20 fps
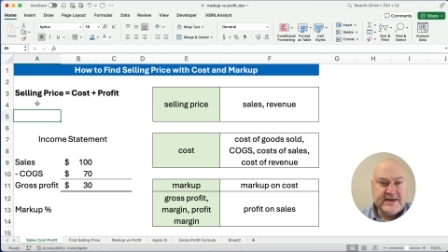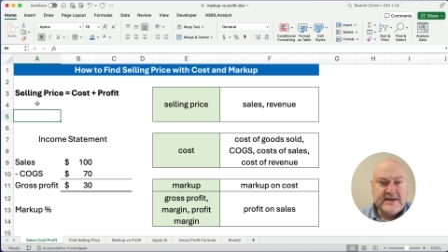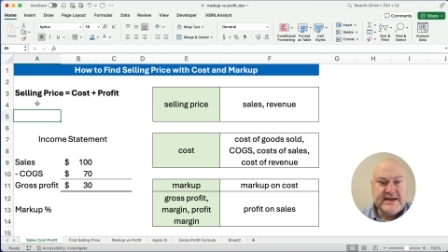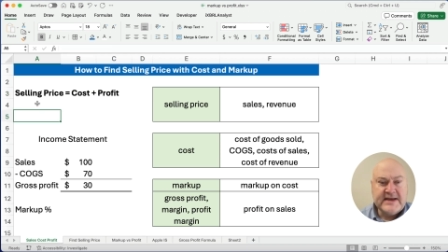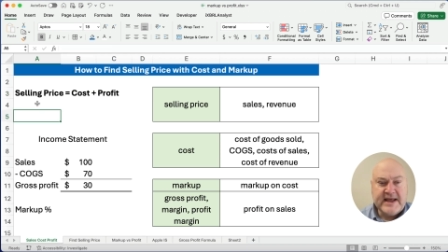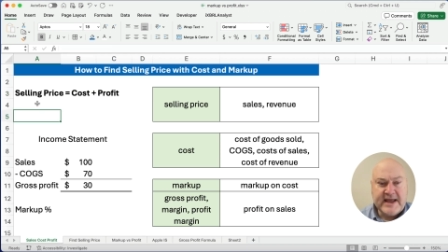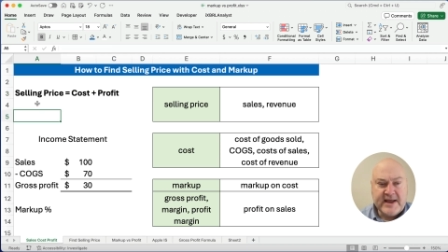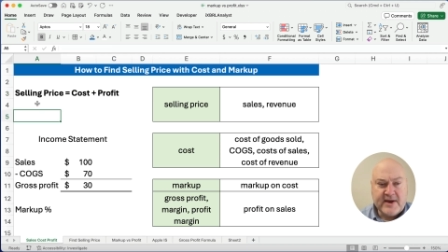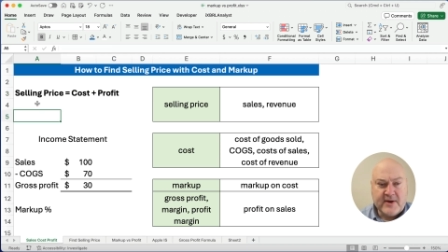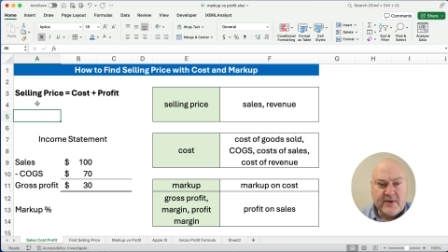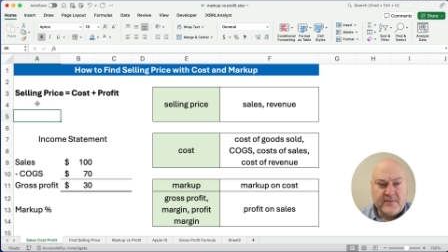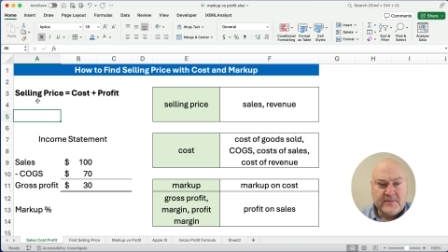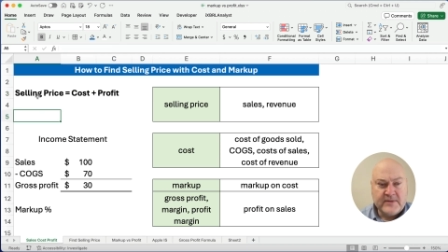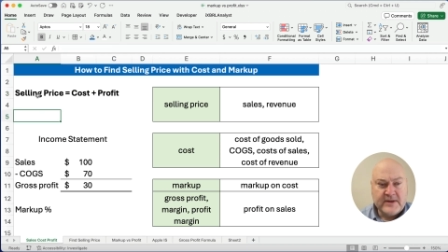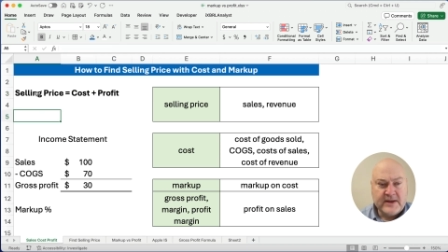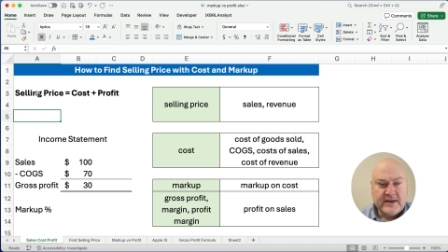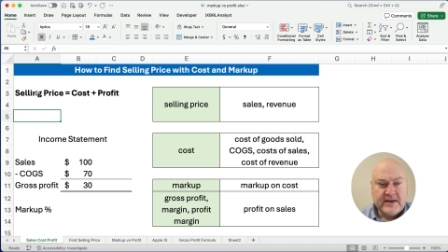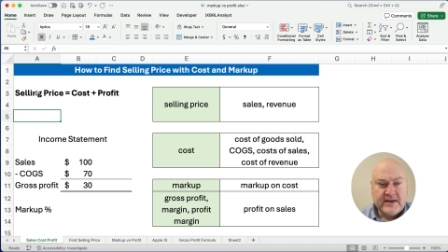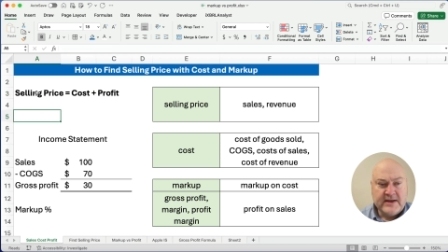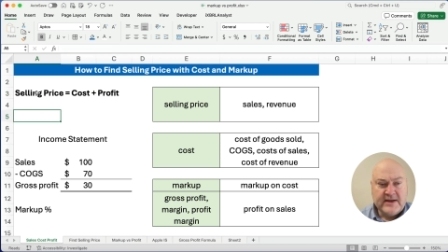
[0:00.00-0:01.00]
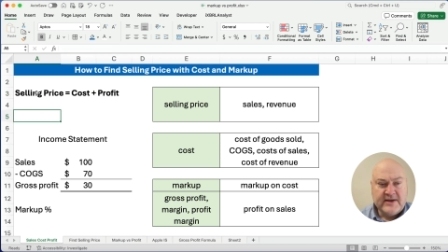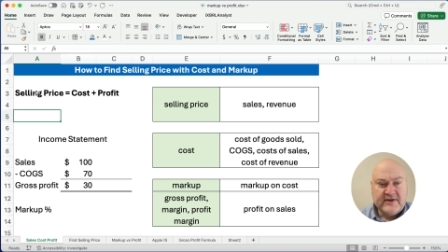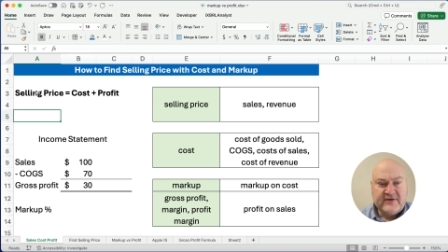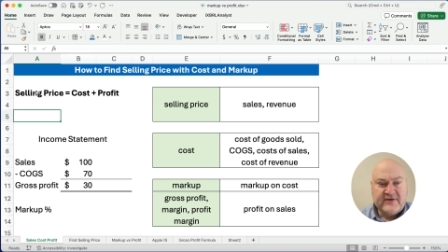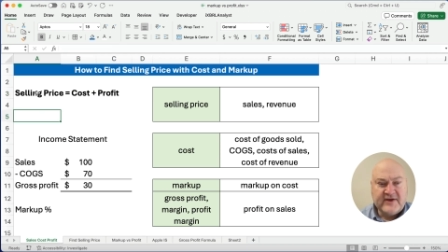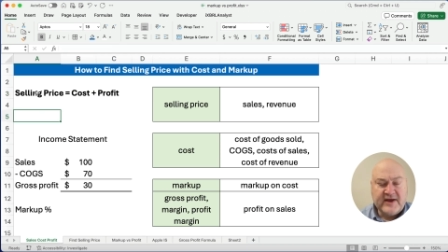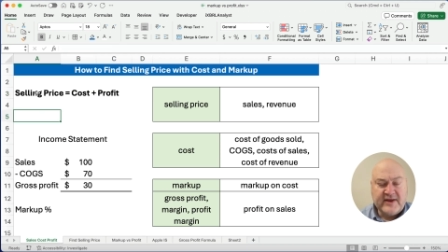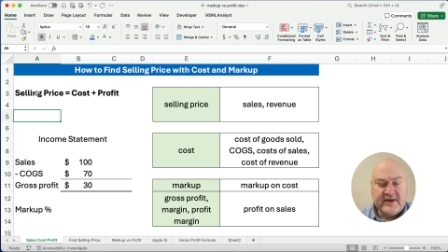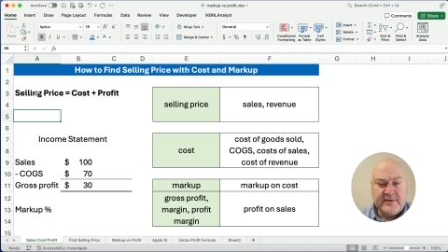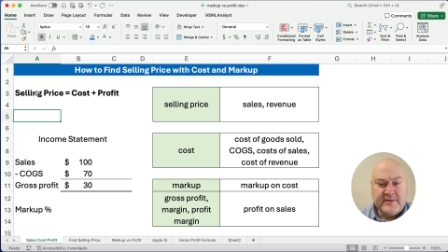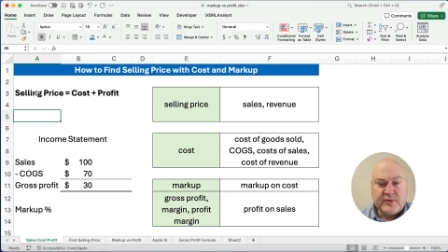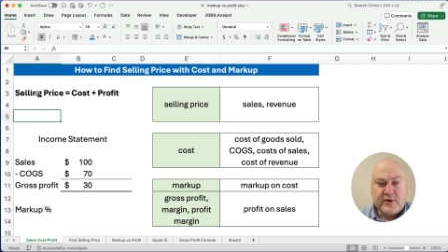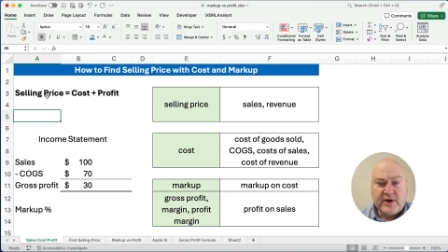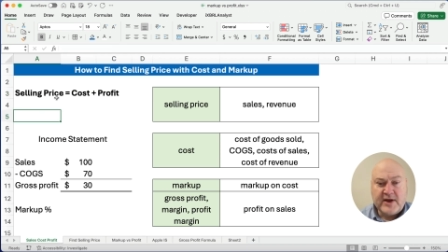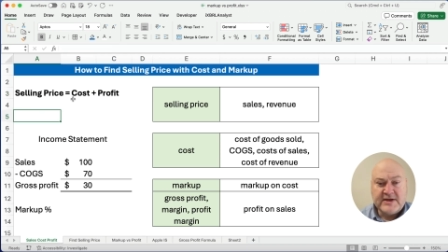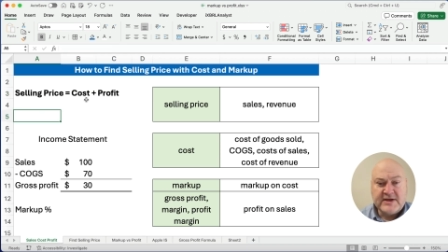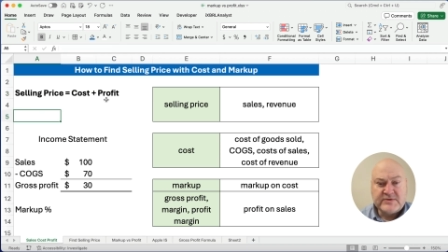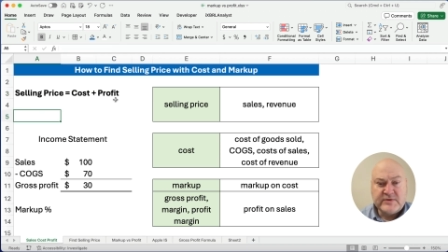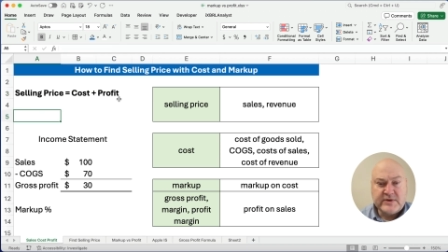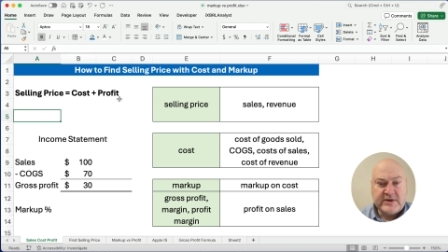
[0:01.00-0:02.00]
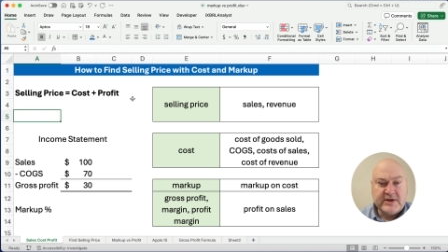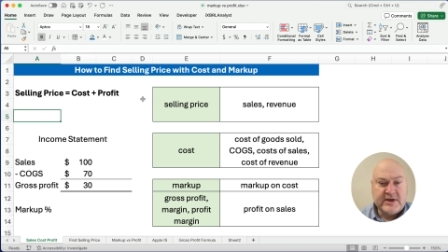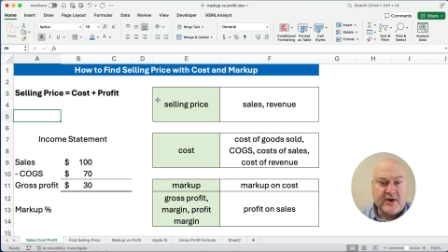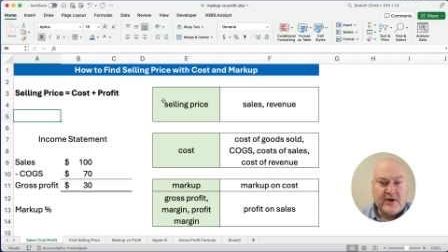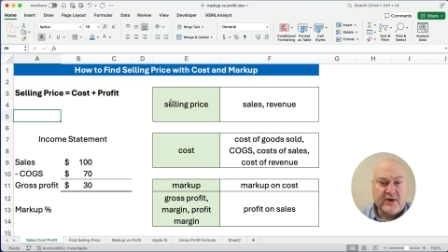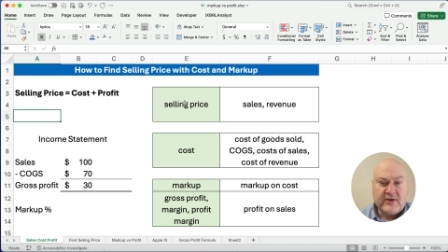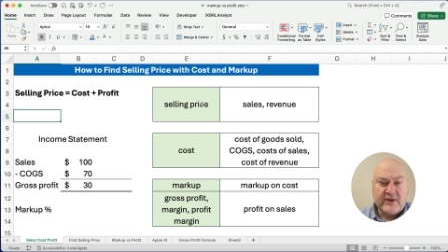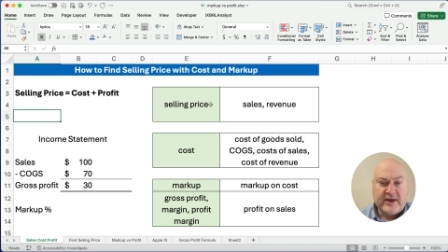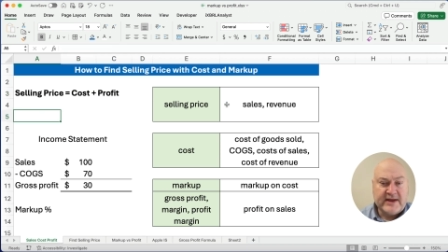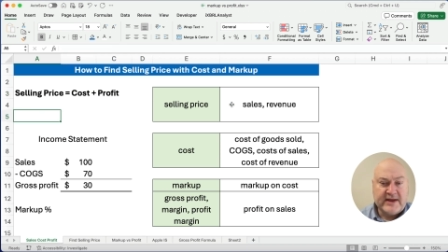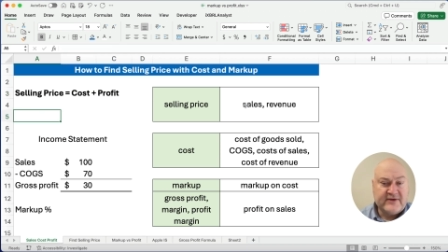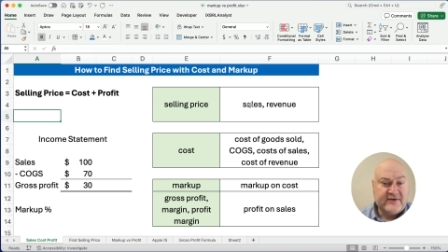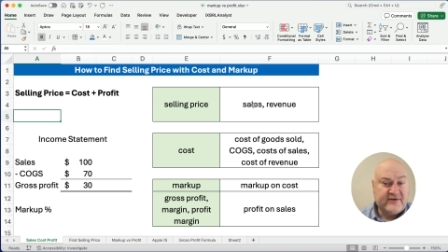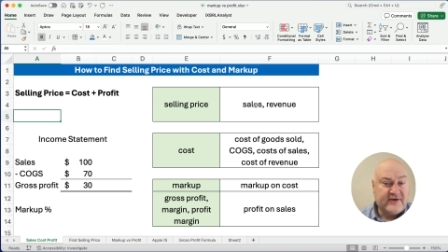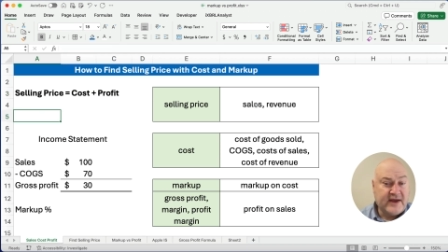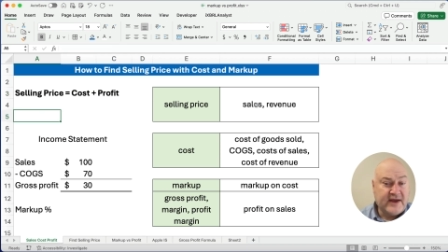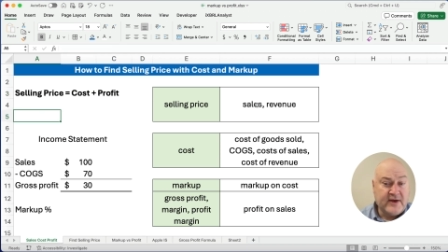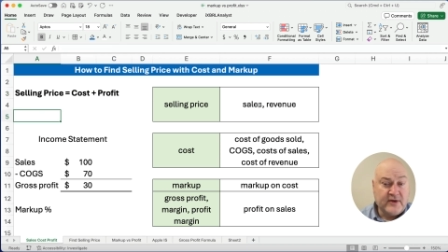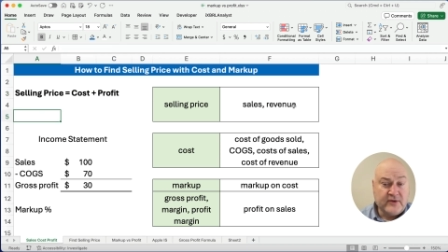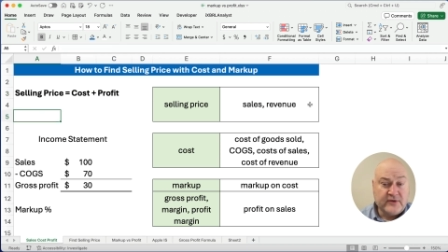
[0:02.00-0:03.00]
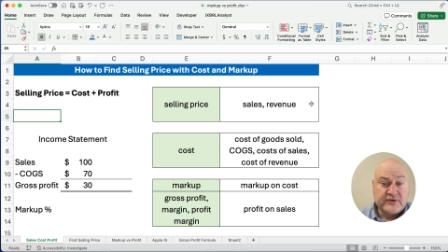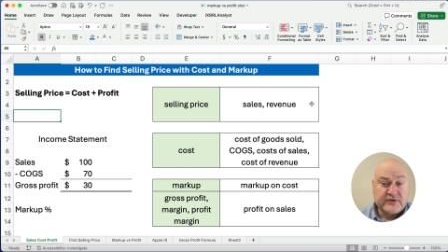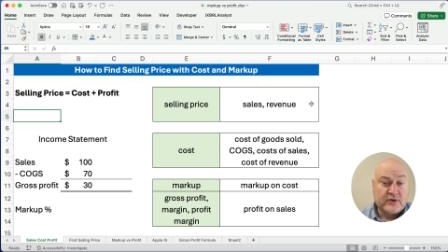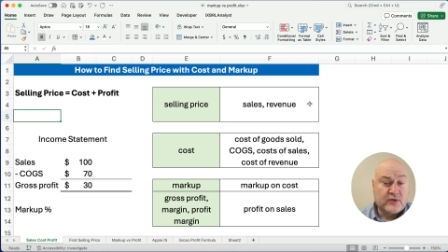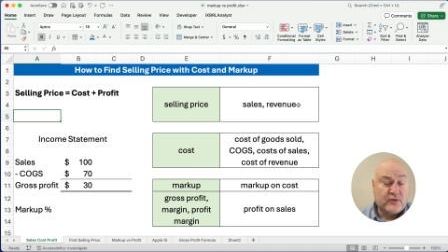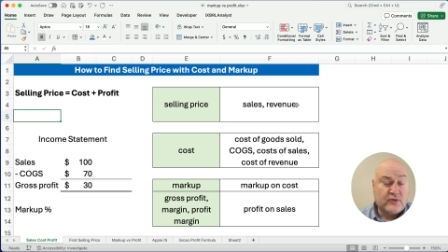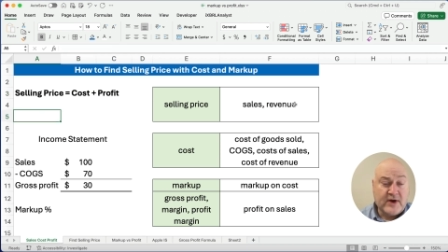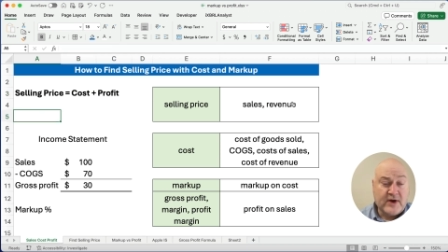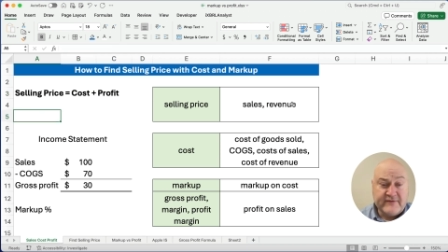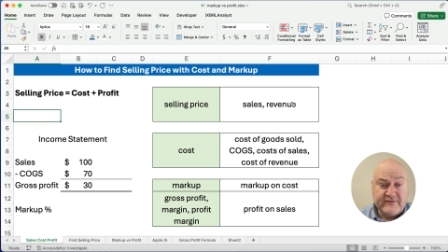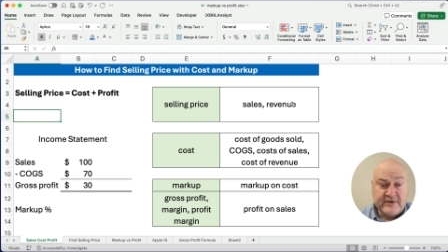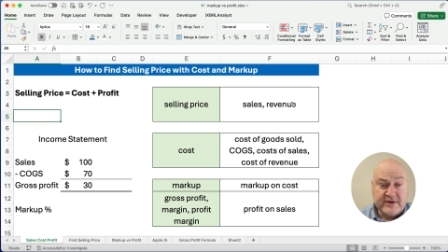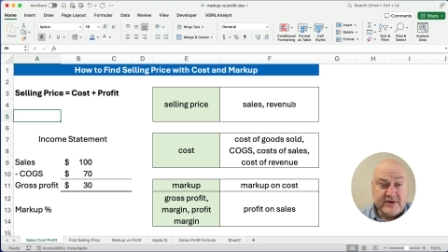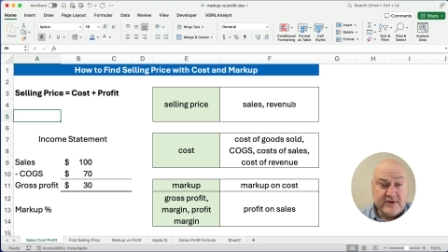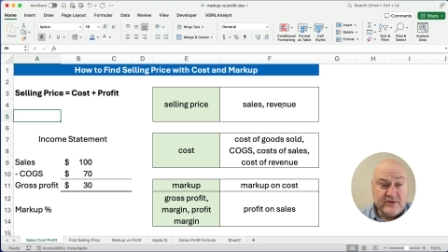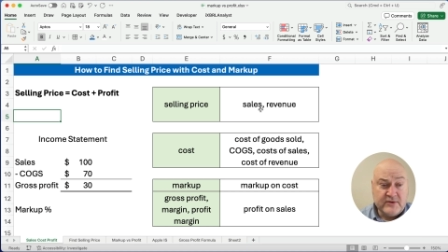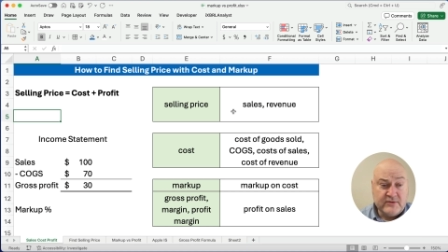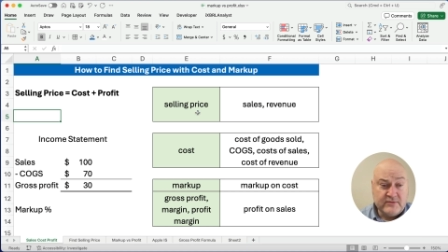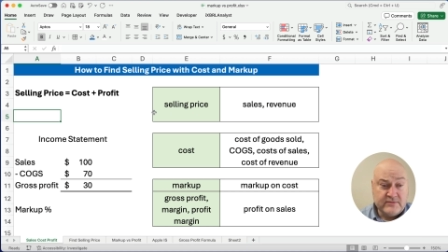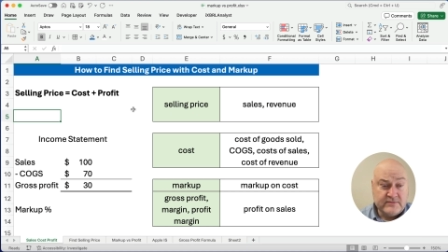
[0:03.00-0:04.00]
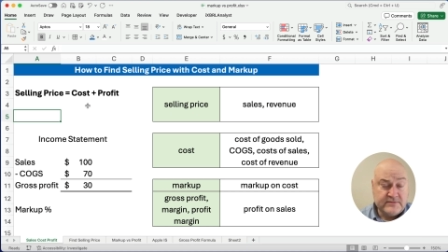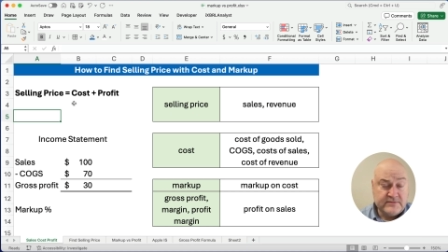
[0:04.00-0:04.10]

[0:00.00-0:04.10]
Now, selling price, we can call that sales or revenue.